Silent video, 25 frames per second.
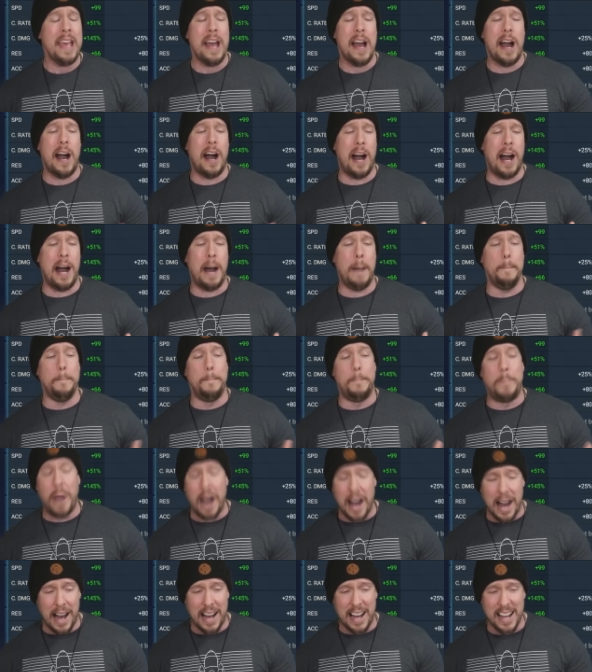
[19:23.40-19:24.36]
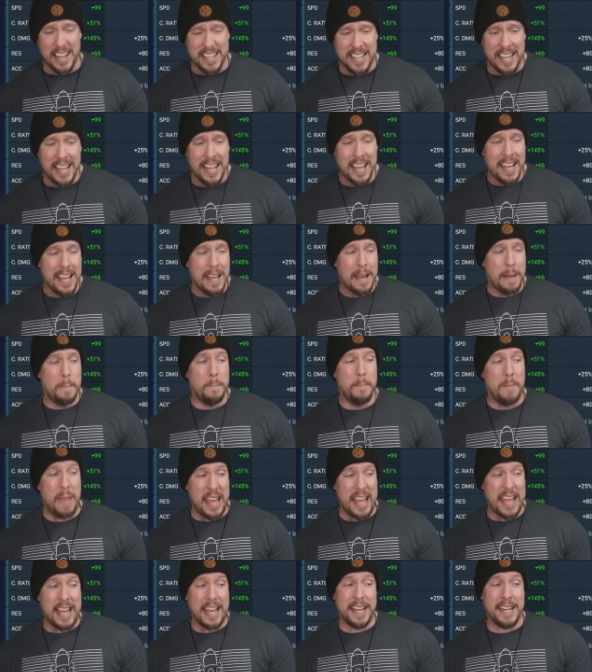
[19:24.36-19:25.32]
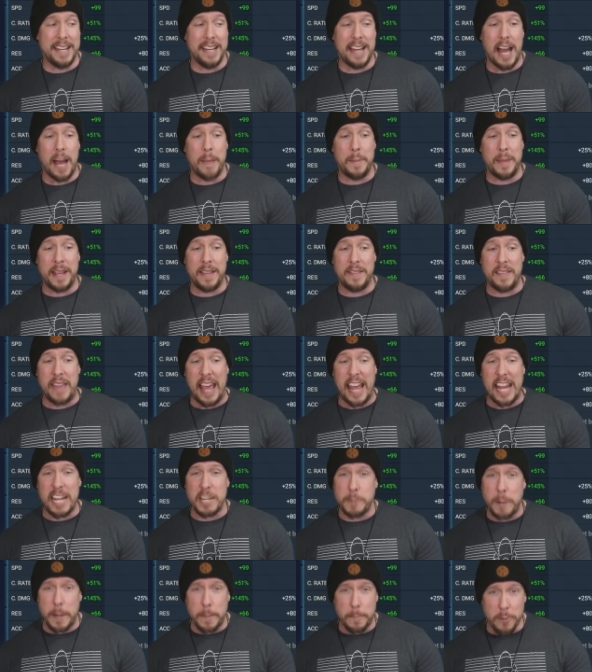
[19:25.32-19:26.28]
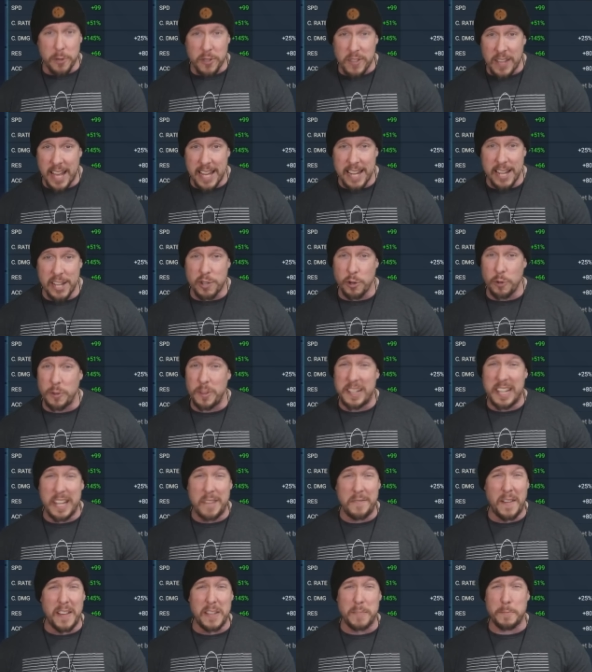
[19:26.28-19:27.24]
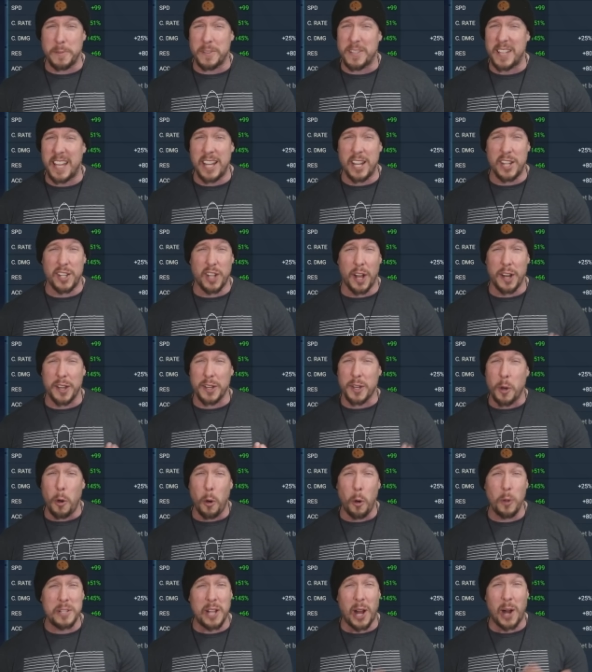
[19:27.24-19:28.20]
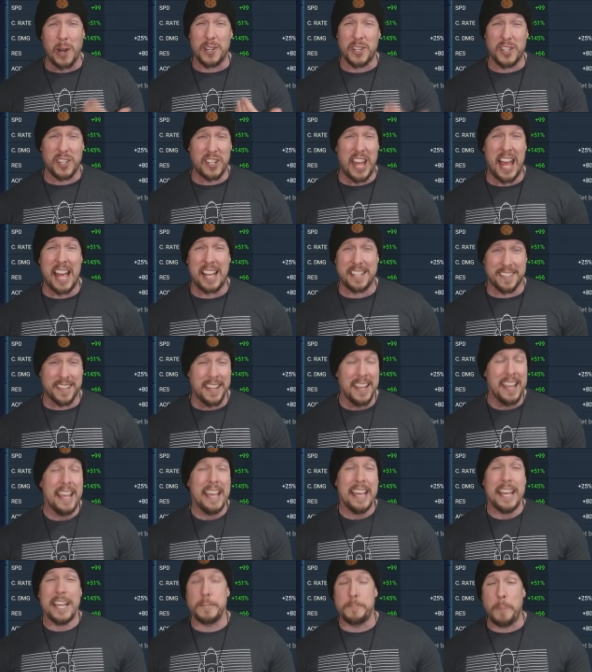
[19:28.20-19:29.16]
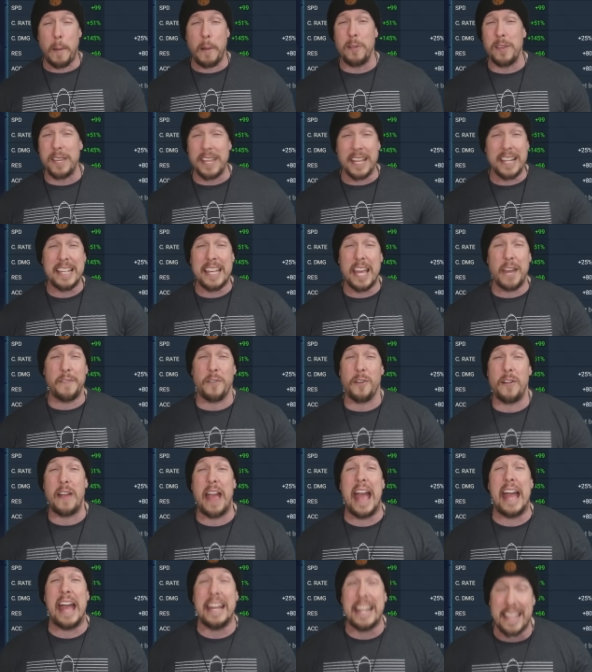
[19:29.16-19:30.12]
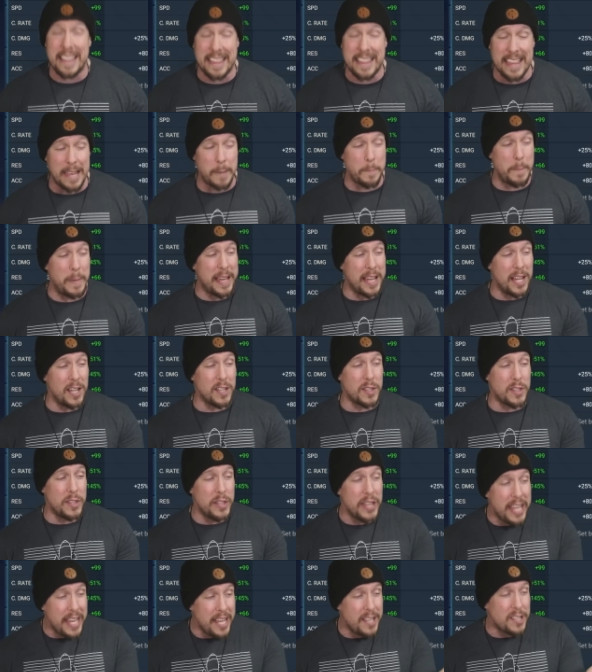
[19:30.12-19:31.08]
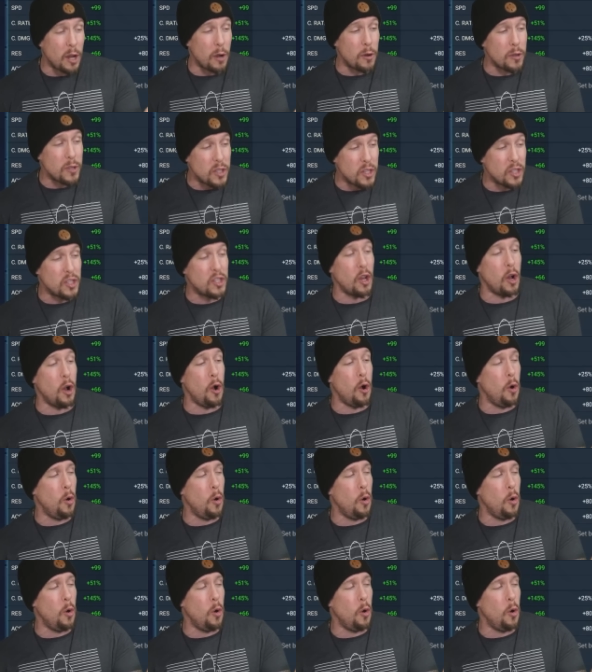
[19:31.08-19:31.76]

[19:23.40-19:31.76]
But man, I mean, the HP percentage or the defense percentage on a Cold Heart's chest is barely going to give her anything because these are so